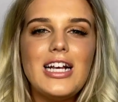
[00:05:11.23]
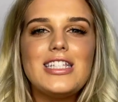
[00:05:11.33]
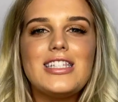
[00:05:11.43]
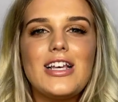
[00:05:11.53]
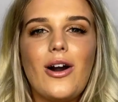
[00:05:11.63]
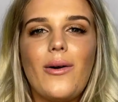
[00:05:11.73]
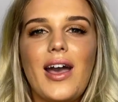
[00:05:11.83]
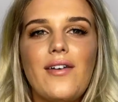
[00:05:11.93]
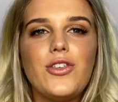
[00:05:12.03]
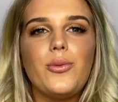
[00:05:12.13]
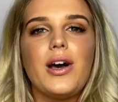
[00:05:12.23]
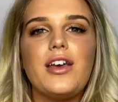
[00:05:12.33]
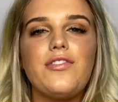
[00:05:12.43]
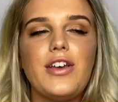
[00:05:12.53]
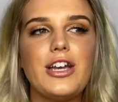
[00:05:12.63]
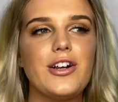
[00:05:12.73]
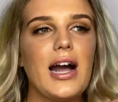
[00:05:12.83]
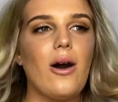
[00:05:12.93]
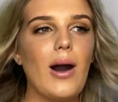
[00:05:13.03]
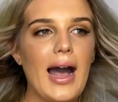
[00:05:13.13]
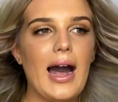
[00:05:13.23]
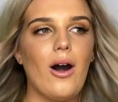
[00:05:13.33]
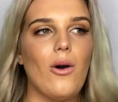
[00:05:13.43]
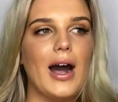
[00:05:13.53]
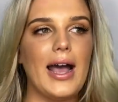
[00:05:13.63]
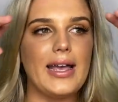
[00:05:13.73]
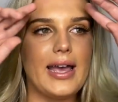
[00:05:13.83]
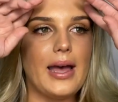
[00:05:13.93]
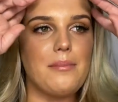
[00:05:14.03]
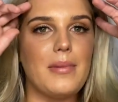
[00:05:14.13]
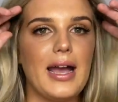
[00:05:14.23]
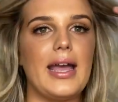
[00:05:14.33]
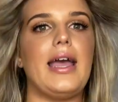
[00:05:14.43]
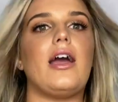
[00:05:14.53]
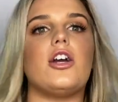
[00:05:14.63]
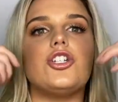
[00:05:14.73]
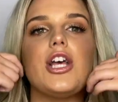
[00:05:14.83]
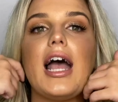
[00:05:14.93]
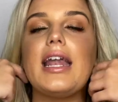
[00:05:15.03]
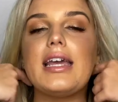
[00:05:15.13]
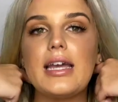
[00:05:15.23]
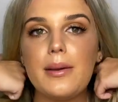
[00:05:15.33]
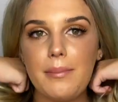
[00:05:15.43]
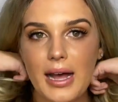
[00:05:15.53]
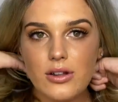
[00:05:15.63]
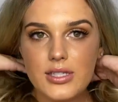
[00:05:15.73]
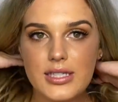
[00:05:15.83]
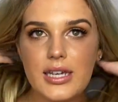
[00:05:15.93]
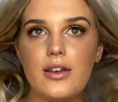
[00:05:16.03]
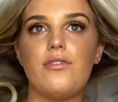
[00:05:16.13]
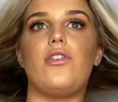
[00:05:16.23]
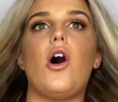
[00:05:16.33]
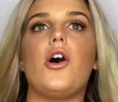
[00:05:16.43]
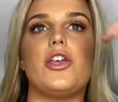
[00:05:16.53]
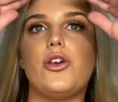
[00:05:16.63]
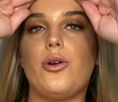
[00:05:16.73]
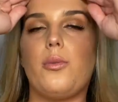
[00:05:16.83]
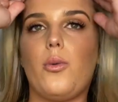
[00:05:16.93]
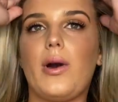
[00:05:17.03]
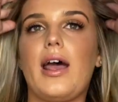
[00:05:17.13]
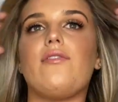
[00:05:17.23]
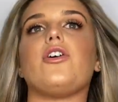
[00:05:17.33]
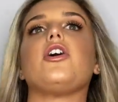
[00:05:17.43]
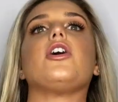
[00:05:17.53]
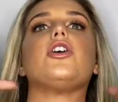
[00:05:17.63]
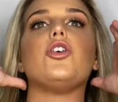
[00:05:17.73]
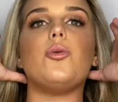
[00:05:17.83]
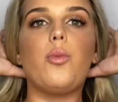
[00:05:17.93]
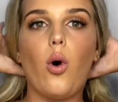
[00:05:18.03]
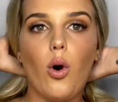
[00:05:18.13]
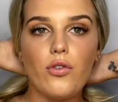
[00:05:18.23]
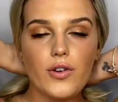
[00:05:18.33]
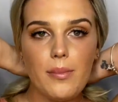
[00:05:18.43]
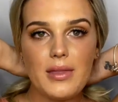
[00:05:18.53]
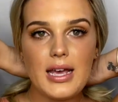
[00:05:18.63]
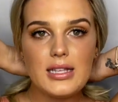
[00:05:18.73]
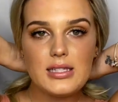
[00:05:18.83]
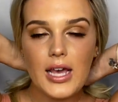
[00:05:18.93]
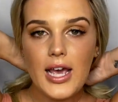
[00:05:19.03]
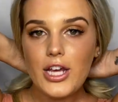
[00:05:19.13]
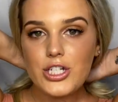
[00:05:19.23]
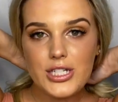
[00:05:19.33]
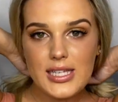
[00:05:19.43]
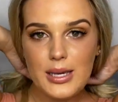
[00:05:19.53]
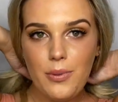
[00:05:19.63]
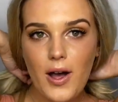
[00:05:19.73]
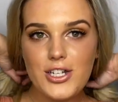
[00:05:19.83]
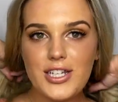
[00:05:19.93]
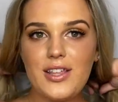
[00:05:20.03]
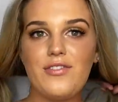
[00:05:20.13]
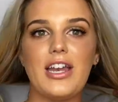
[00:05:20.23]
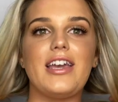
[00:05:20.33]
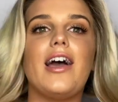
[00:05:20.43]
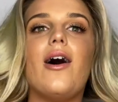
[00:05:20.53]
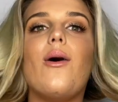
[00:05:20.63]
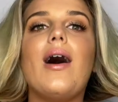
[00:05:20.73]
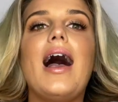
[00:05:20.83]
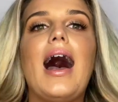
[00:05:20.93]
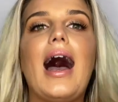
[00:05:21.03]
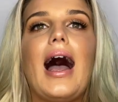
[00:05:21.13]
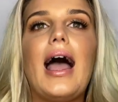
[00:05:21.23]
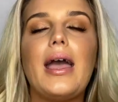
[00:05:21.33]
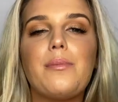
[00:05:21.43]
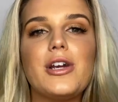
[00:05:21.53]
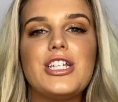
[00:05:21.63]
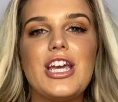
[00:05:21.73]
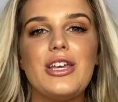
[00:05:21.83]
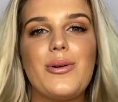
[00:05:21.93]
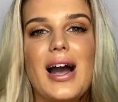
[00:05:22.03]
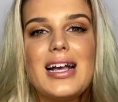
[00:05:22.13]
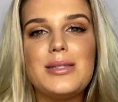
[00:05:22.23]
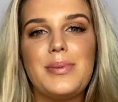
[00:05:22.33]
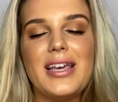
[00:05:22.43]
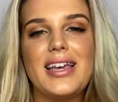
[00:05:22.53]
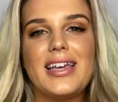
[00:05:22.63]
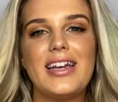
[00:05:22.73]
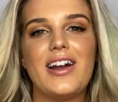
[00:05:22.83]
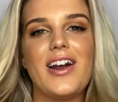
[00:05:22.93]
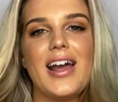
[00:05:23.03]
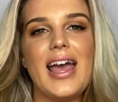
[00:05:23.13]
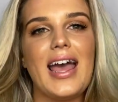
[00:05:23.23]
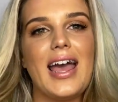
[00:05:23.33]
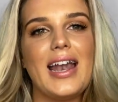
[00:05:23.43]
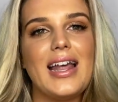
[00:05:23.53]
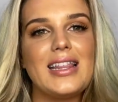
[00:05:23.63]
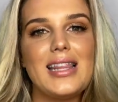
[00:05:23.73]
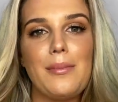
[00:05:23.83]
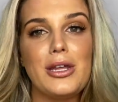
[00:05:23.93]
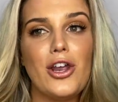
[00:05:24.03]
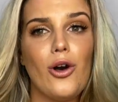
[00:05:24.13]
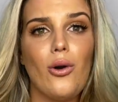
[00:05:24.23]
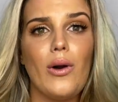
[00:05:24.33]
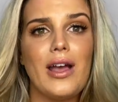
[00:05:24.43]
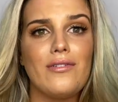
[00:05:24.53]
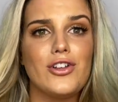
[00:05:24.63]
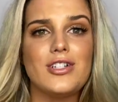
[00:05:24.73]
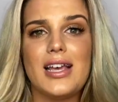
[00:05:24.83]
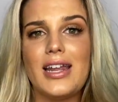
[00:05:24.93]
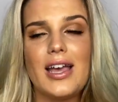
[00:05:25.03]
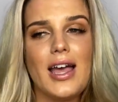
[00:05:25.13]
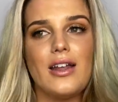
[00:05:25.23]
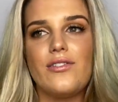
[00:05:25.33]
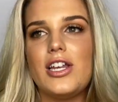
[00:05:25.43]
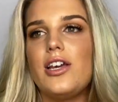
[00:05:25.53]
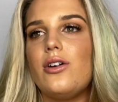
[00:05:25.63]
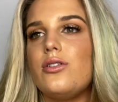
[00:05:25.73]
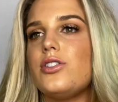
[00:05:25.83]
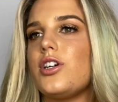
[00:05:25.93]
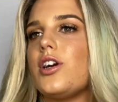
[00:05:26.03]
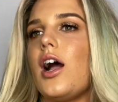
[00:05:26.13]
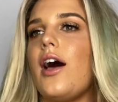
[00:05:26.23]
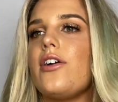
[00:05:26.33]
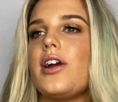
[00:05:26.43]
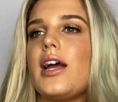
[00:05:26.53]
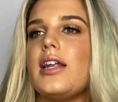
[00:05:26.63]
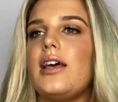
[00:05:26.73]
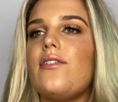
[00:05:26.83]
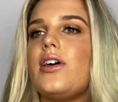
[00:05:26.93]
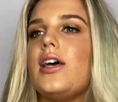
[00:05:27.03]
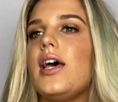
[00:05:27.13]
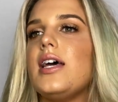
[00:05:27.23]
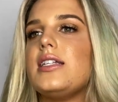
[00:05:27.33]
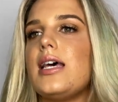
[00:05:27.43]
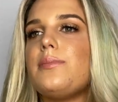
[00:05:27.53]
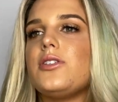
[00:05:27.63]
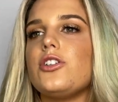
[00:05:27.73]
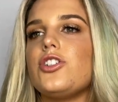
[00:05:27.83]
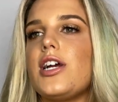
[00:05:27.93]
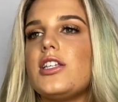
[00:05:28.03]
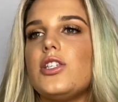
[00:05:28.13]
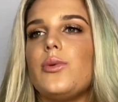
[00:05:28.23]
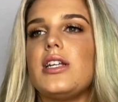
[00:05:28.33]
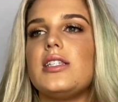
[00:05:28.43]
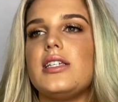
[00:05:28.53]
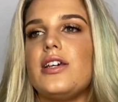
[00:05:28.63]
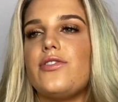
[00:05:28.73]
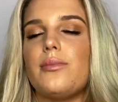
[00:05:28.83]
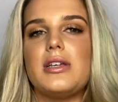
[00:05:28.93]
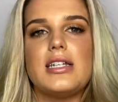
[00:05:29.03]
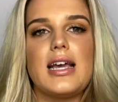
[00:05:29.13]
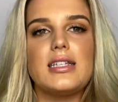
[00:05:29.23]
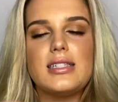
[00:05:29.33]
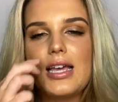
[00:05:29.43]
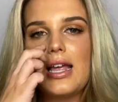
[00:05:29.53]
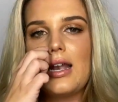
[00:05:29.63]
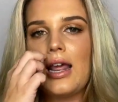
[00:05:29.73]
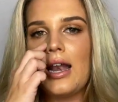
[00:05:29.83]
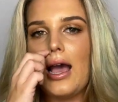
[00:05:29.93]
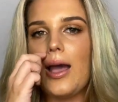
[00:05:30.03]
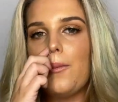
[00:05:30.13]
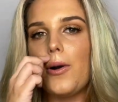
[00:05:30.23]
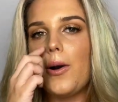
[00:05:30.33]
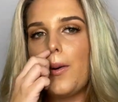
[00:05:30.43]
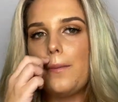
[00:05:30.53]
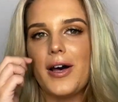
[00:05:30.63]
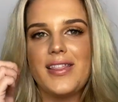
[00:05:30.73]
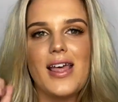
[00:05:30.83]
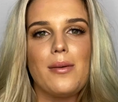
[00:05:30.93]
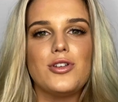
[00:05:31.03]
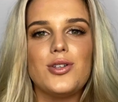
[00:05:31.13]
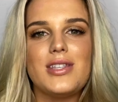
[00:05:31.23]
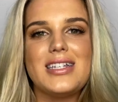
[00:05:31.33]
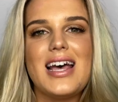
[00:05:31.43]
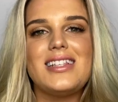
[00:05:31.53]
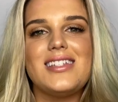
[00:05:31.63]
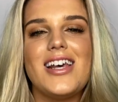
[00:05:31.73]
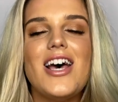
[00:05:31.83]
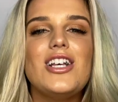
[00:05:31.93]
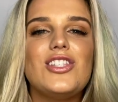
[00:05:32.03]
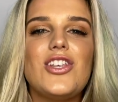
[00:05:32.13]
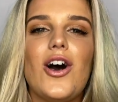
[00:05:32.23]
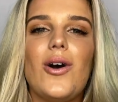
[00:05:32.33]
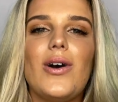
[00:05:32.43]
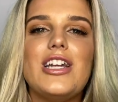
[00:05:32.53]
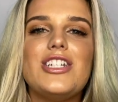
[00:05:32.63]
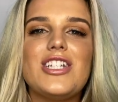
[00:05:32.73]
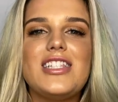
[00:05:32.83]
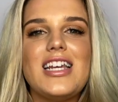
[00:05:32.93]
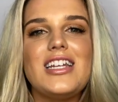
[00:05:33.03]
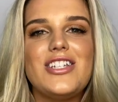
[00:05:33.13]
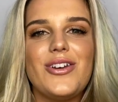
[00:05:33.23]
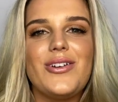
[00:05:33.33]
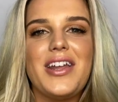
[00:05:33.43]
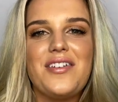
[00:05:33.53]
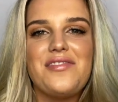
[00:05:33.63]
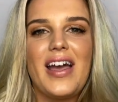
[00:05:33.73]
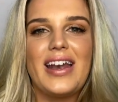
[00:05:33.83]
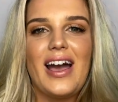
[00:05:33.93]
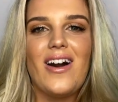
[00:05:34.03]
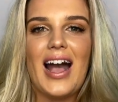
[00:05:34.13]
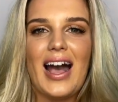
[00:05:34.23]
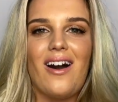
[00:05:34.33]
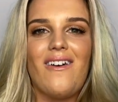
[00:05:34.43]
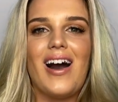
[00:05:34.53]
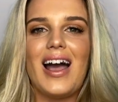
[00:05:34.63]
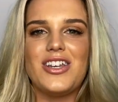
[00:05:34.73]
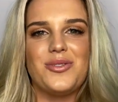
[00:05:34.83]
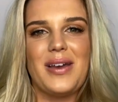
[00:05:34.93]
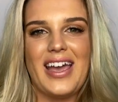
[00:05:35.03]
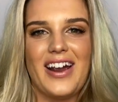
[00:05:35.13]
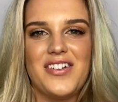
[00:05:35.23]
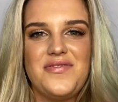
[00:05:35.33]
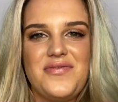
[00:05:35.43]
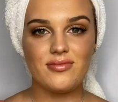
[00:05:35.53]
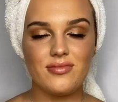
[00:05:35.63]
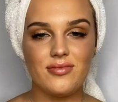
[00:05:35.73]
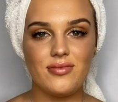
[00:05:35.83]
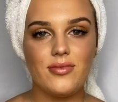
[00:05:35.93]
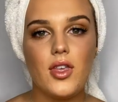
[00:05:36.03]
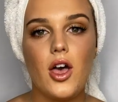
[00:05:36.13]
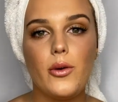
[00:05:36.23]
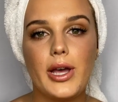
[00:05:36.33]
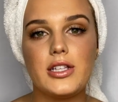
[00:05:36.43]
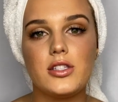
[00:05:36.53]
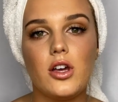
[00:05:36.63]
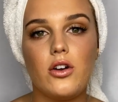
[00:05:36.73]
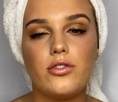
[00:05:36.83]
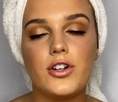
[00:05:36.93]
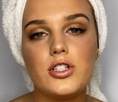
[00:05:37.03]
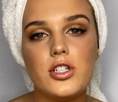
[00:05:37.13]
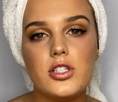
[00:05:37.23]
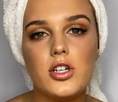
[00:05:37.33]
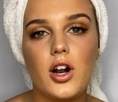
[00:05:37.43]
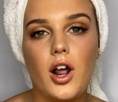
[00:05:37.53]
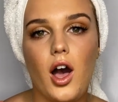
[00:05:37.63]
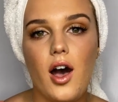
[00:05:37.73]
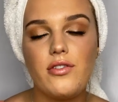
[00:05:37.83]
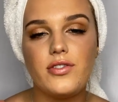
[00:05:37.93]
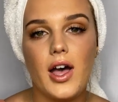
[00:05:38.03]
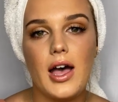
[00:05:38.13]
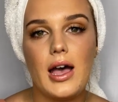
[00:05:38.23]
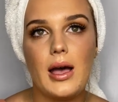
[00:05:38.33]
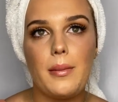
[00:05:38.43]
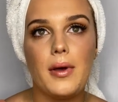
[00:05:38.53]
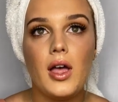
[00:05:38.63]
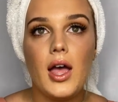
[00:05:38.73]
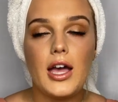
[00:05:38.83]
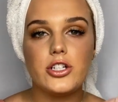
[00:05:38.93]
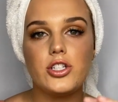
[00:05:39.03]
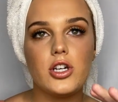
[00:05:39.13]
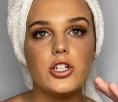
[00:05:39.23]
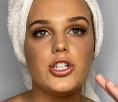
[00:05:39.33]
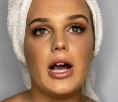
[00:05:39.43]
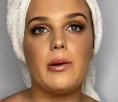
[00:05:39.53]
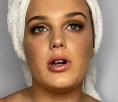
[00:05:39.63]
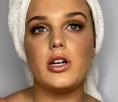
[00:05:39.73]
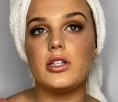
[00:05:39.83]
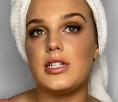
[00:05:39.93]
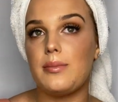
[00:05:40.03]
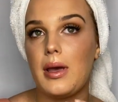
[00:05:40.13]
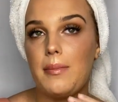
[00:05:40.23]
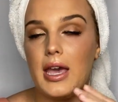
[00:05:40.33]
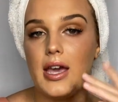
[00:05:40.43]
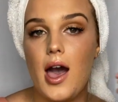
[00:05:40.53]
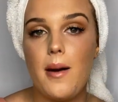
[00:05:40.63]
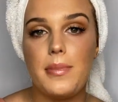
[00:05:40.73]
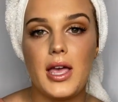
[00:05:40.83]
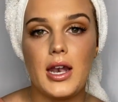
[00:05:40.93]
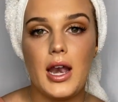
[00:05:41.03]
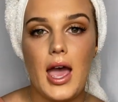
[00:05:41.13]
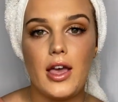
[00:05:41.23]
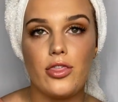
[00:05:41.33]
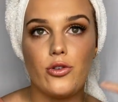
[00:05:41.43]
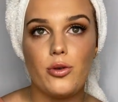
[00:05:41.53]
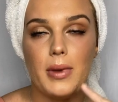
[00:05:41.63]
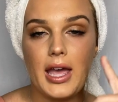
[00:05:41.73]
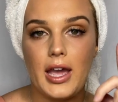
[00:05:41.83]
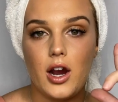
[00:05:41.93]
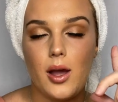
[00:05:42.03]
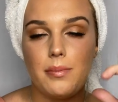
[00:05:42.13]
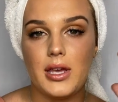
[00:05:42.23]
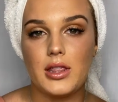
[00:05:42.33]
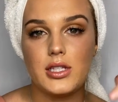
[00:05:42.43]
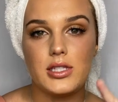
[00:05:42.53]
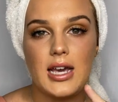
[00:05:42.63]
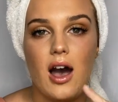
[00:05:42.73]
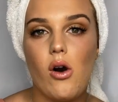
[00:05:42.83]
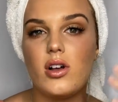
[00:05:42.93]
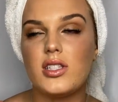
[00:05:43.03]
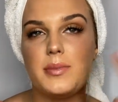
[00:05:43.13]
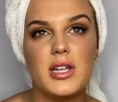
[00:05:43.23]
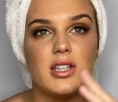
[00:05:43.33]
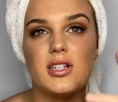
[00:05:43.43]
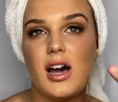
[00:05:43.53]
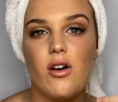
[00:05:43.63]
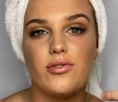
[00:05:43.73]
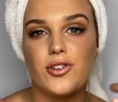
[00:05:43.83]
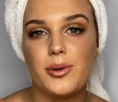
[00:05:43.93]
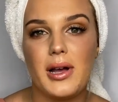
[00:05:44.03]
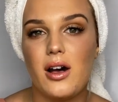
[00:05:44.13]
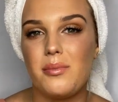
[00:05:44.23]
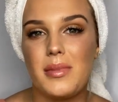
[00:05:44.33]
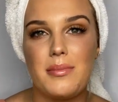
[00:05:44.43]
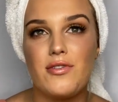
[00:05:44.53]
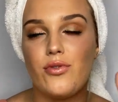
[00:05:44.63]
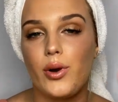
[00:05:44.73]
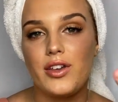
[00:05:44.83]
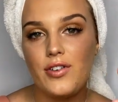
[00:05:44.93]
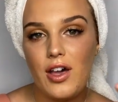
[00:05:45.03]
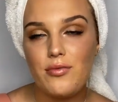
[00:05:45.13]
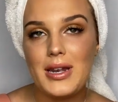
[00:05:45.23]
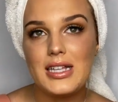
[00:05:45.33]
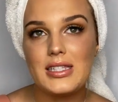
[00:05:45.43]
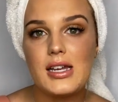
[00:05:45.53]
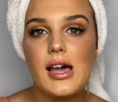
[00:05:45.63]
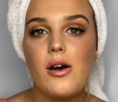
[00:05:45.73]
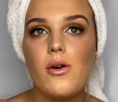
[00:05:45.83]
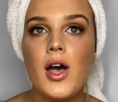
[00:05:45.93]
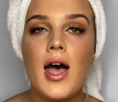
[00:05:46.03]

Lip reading: So if you want to figure out how I get my hair shiny, bouncy, volume, whatever you pull from this, just keep watching the video. I appreciate you guys being here, and let me know if there's any kind of videos or other kind of tips or tricks you want to see from the Dyson, and I will put them to the test. So just stay tuned and find out how I do my hair. Okay, so first to start off, I just took a shower, did my makeup, and I threw my hair up in this towel. It's been in the towel for about maybe 45 minutes now.